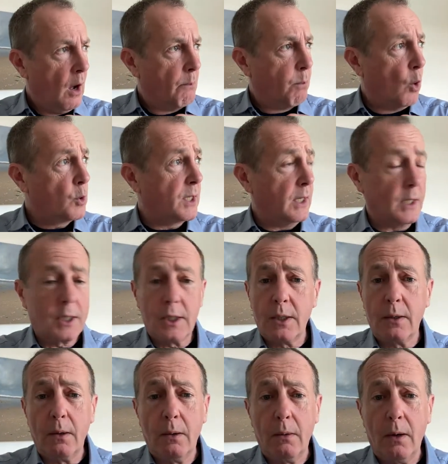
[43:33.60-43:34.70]

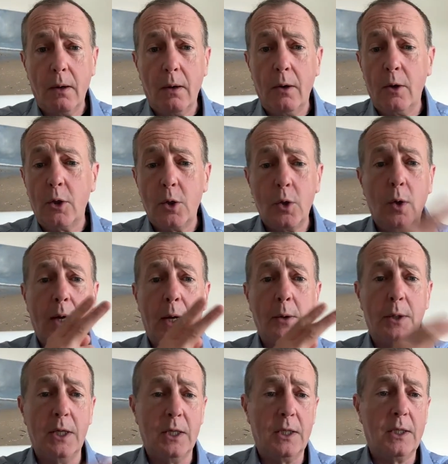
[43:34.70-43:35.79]
Porteous took
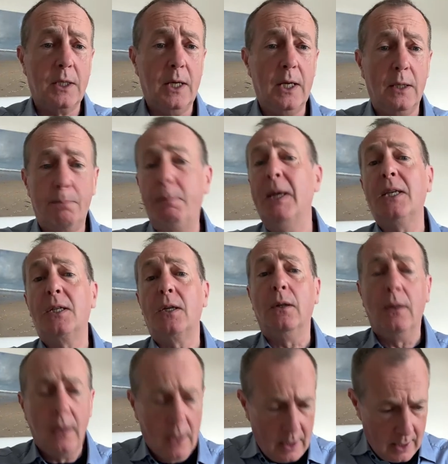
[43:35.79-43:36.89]
out his
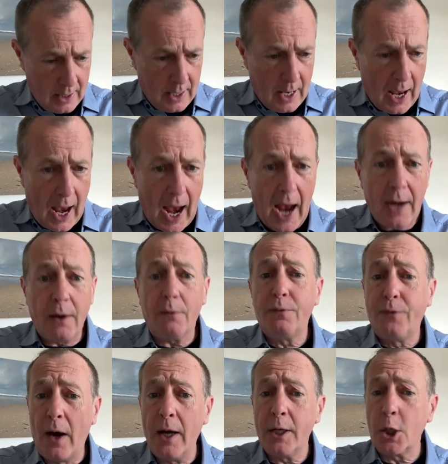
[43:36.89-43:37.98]
pistol and
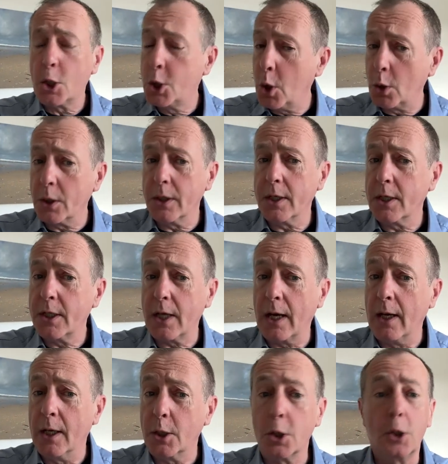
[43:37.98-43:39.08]
fired a shot at the
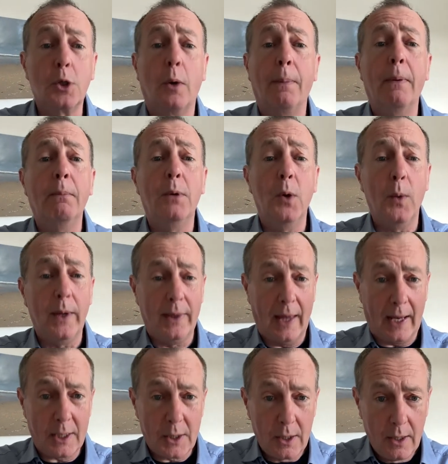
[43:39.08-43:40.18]
sailor to stop him doing
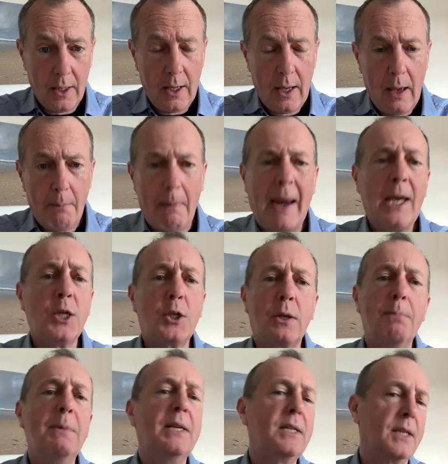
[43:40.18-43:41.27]
that. Managed to
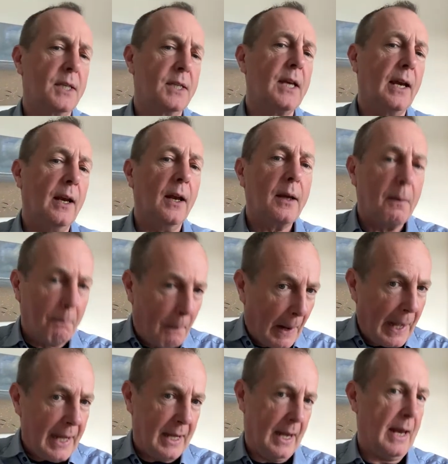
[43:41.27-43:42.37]
miss the sailor
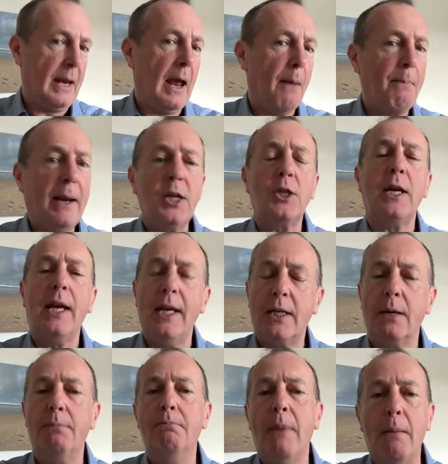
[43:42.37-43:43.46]
completely and managed to hit
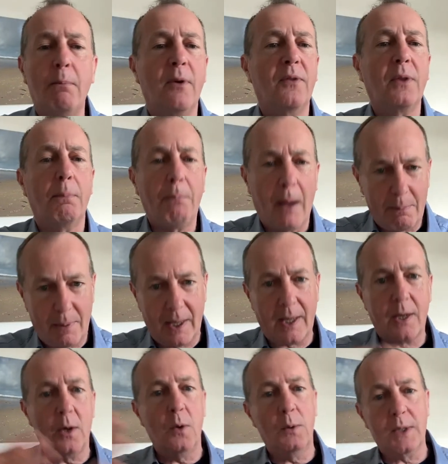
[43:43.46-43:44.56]
a member of the
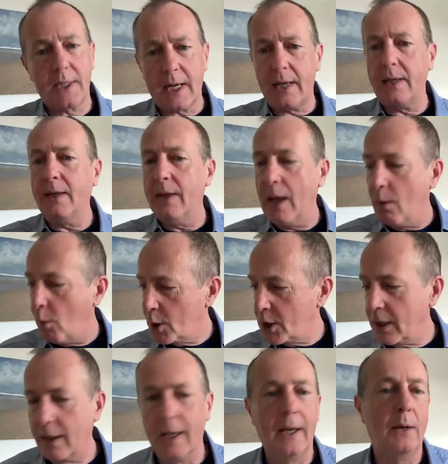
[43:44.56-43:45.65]
public who was standing there
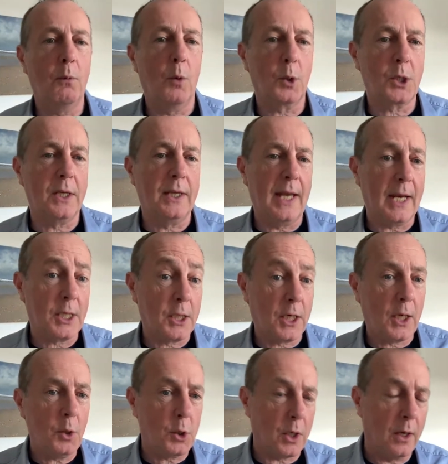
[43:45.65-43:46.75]
watching the
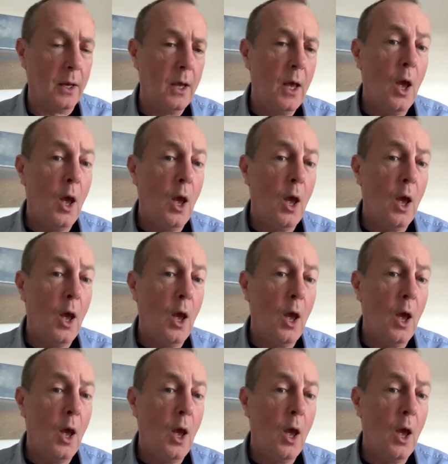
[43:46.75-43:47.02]
execution.